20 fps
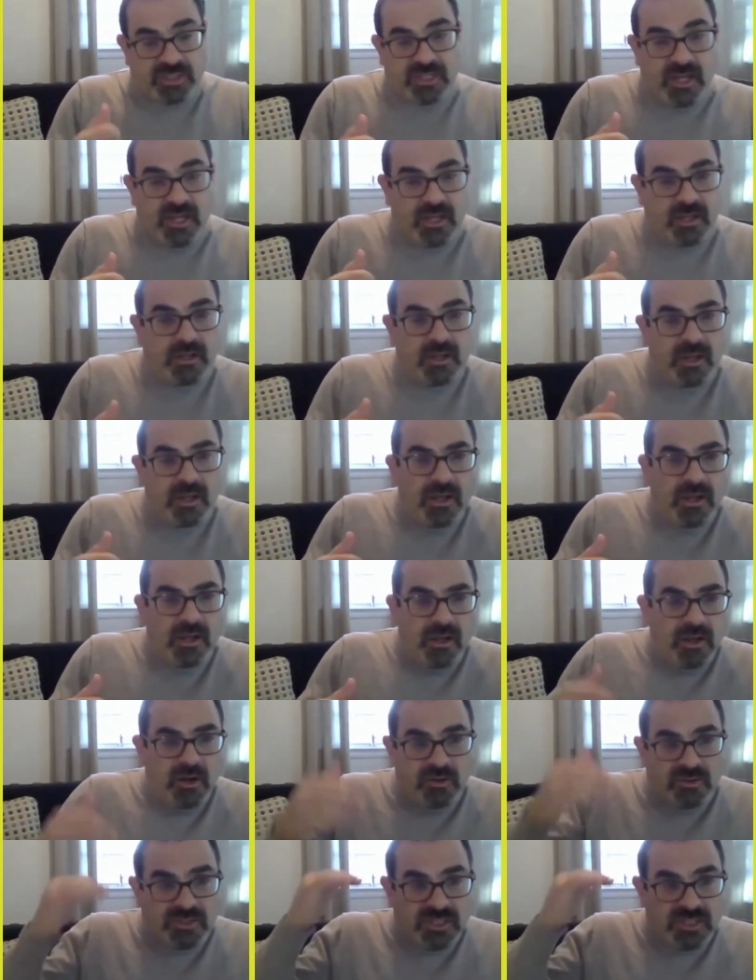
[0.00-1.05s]
said,
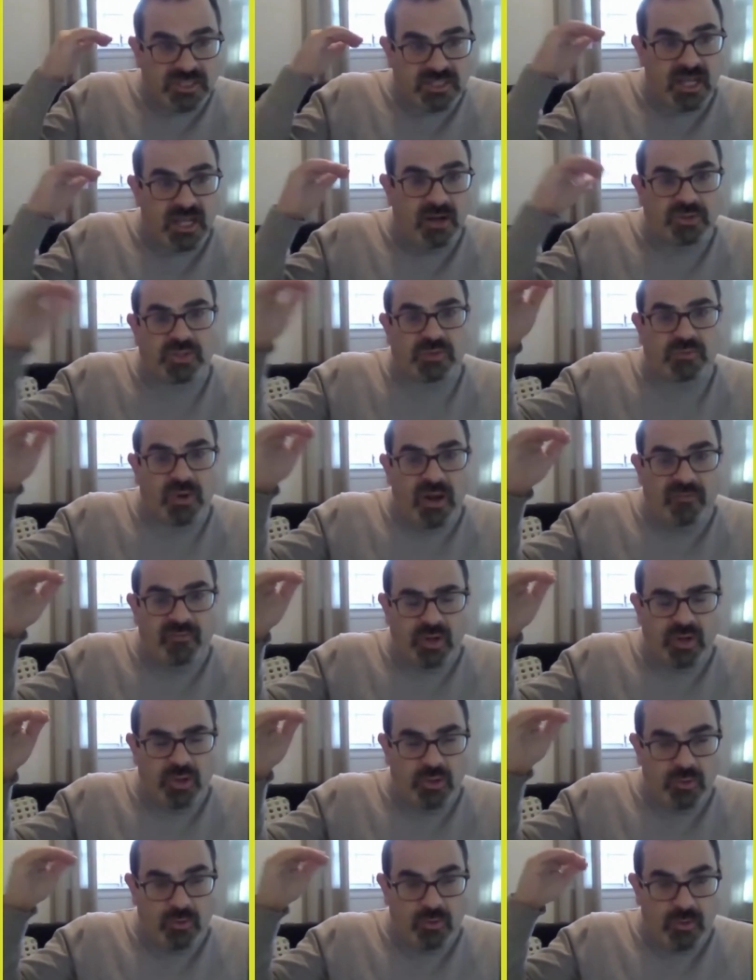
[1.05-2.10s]
you know, sales and
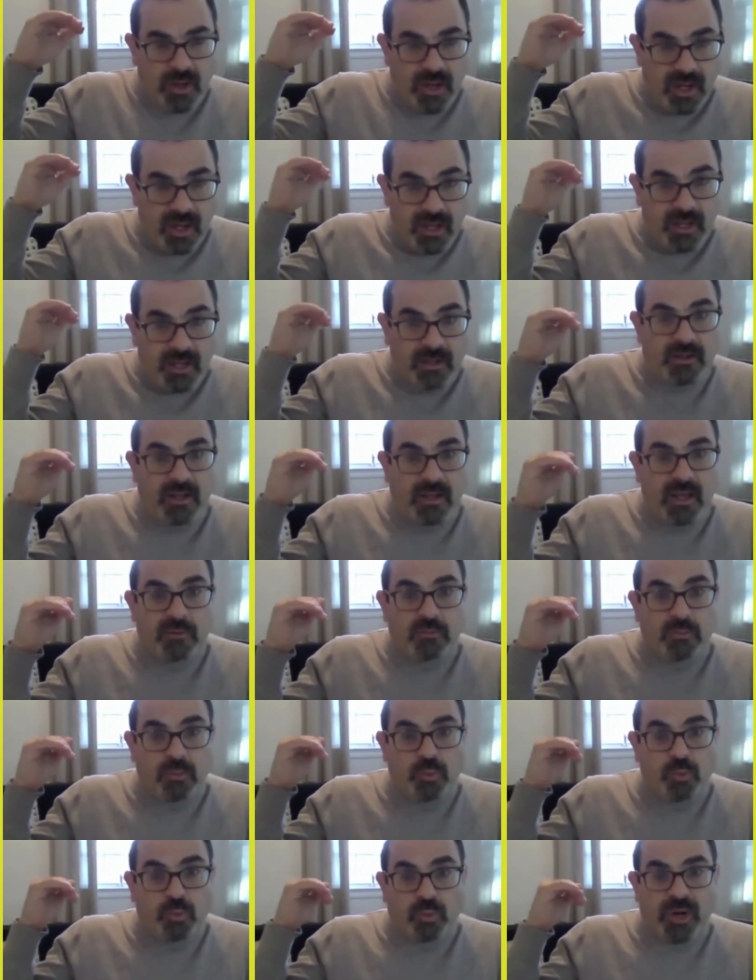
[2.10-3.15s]
revenue and
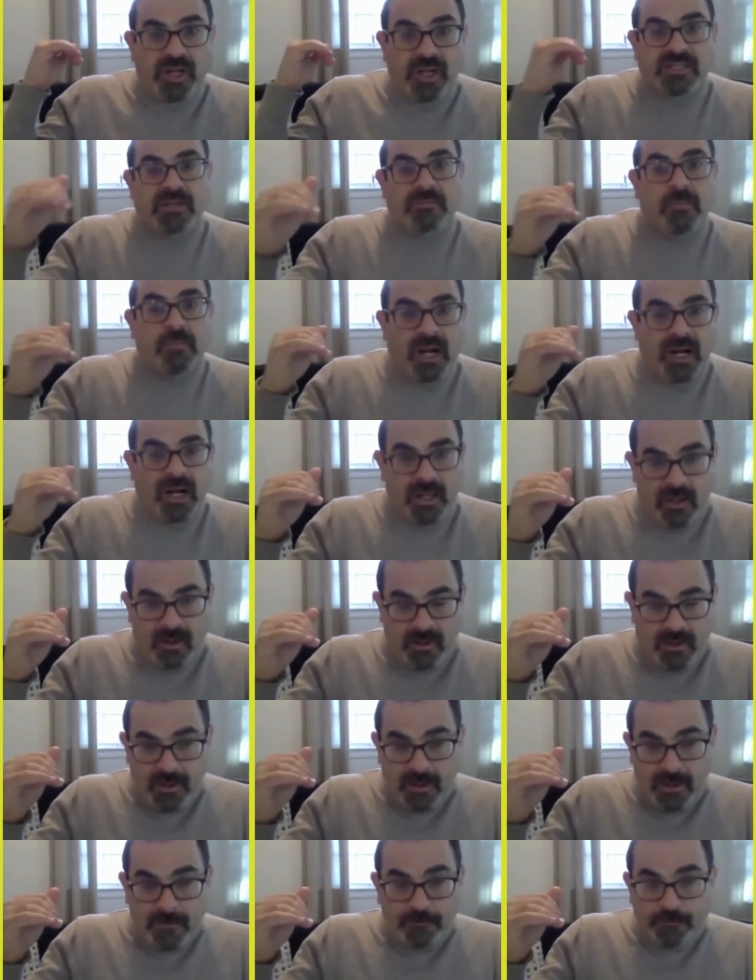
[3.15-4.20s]
and raising money.
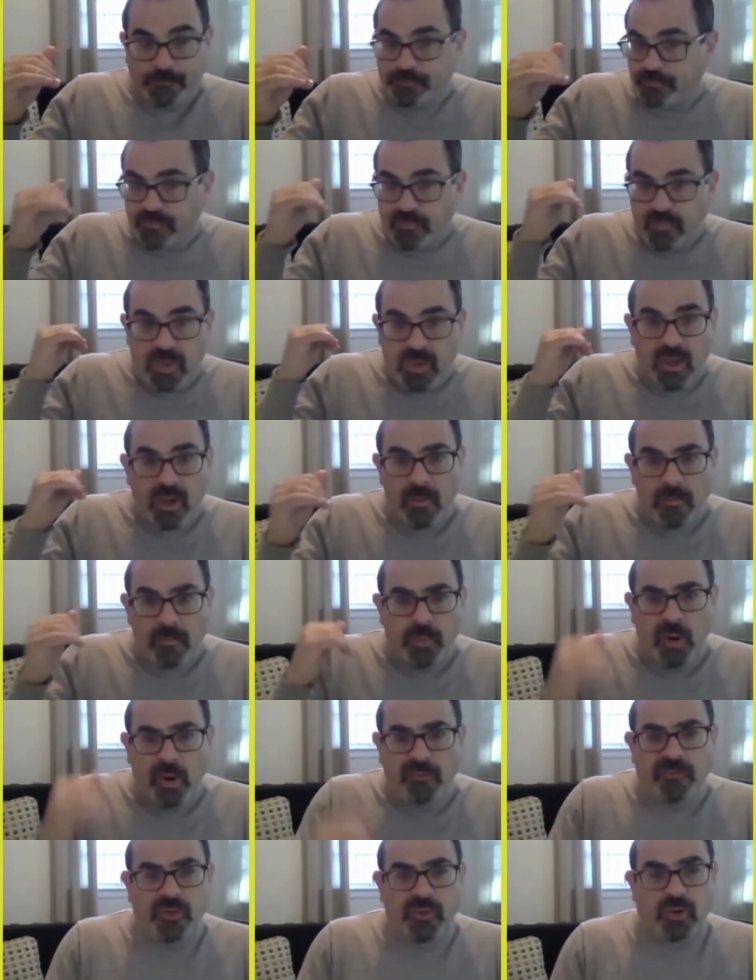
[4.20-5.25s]

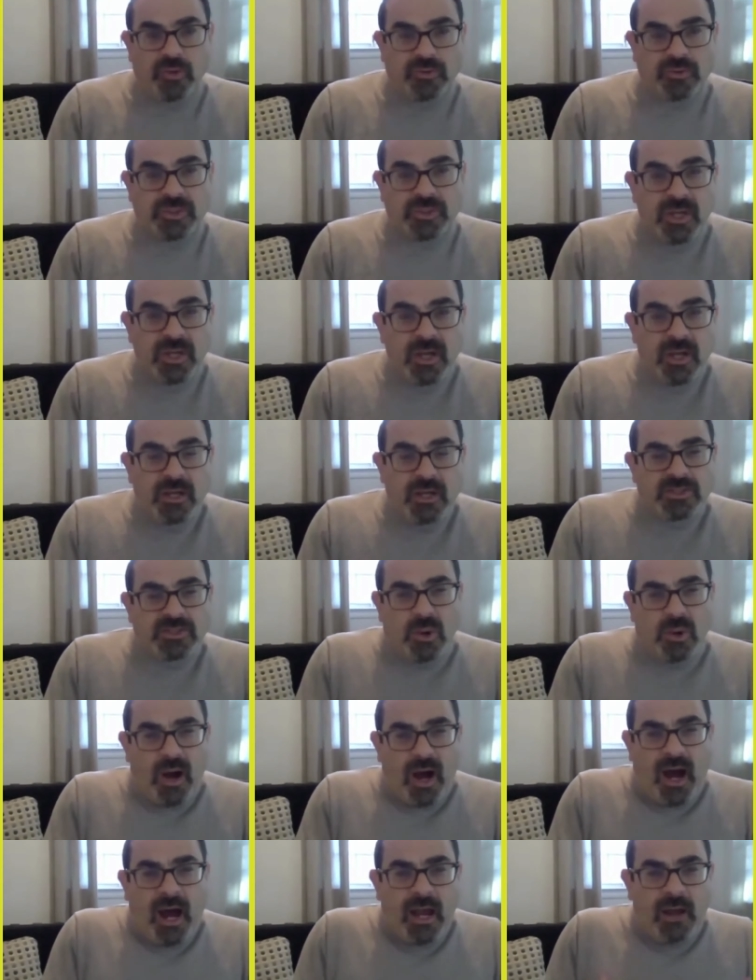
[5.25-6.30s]
Both of those. So
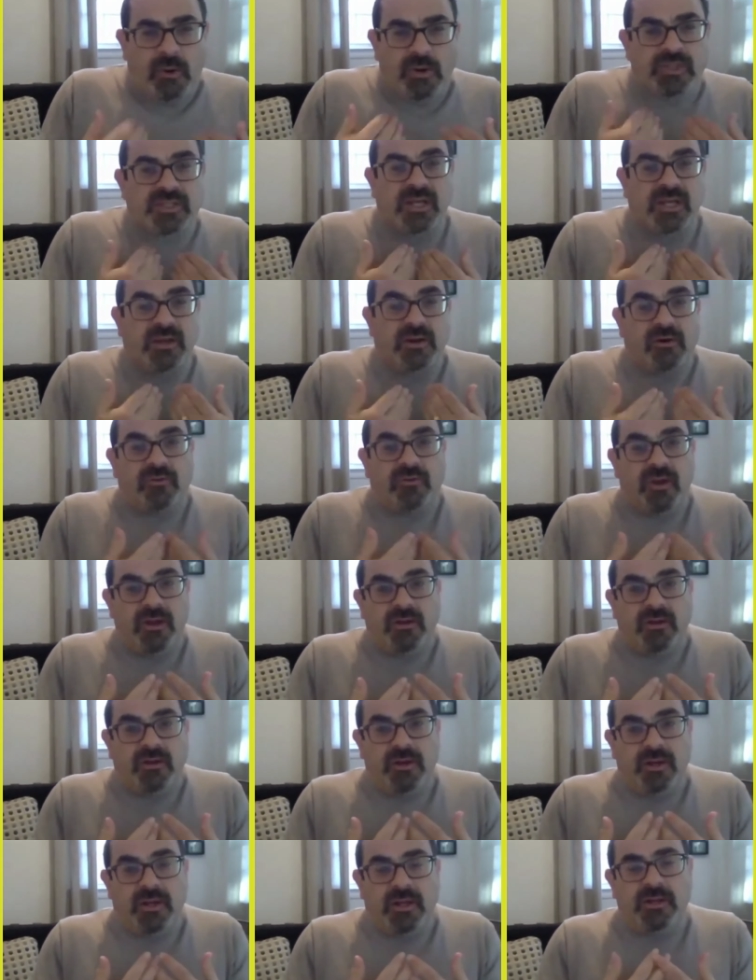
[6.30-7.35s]
I always inter,
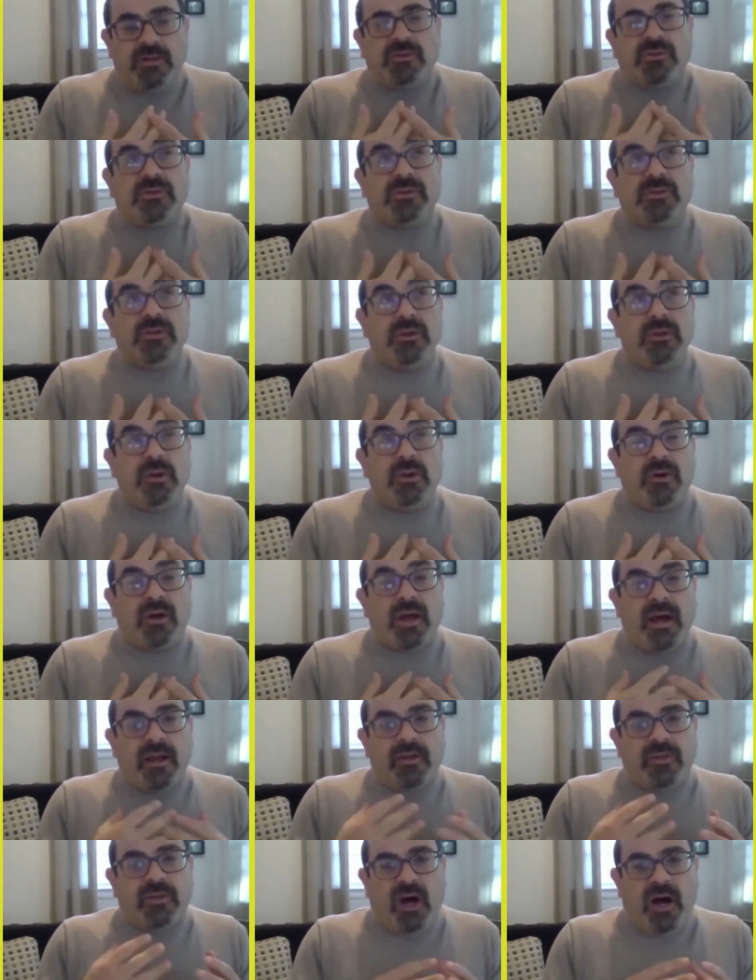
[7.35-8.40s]
in, in you know
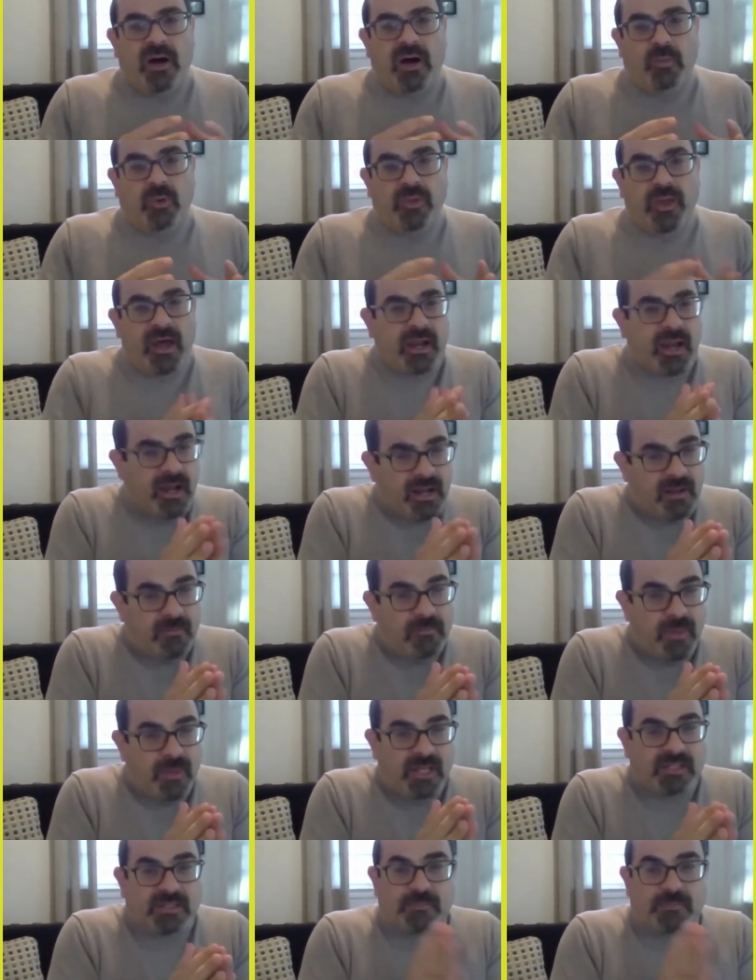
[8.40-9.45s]
kind of thought, well, that kind of
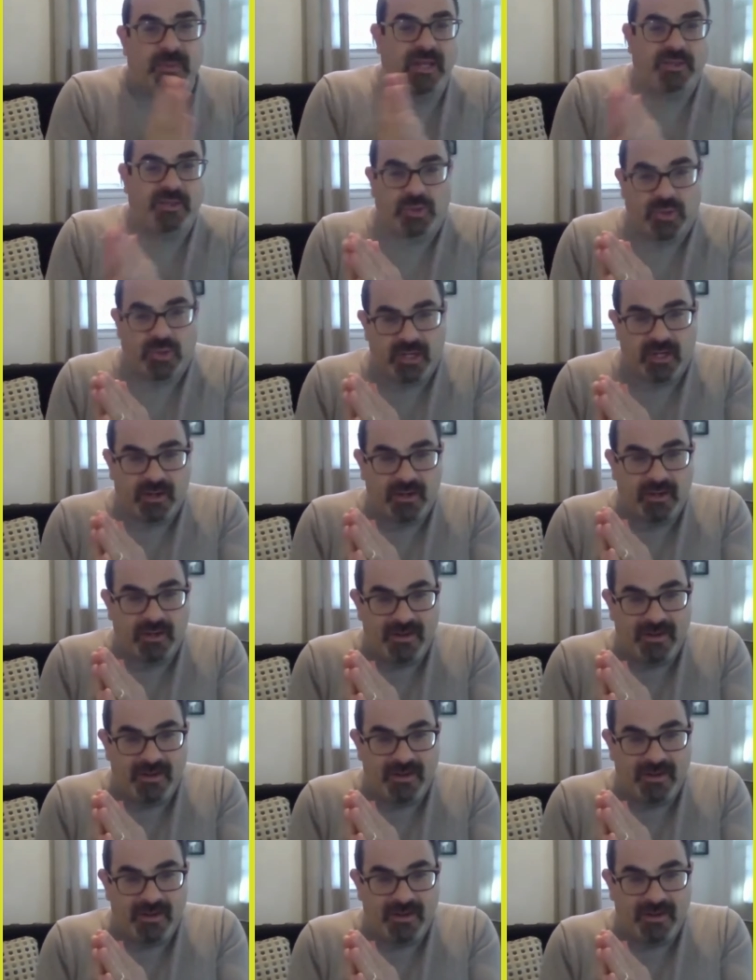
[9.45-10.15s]
means mentoring.